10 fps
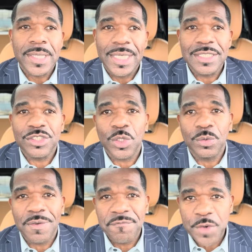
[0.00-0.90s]
And
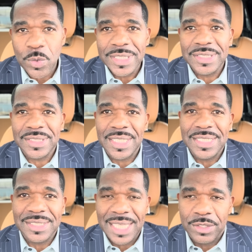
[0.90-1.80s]
so the focus
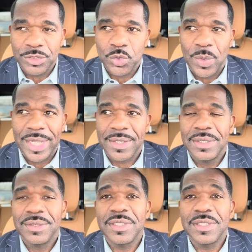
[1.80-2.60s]
is elsewhere.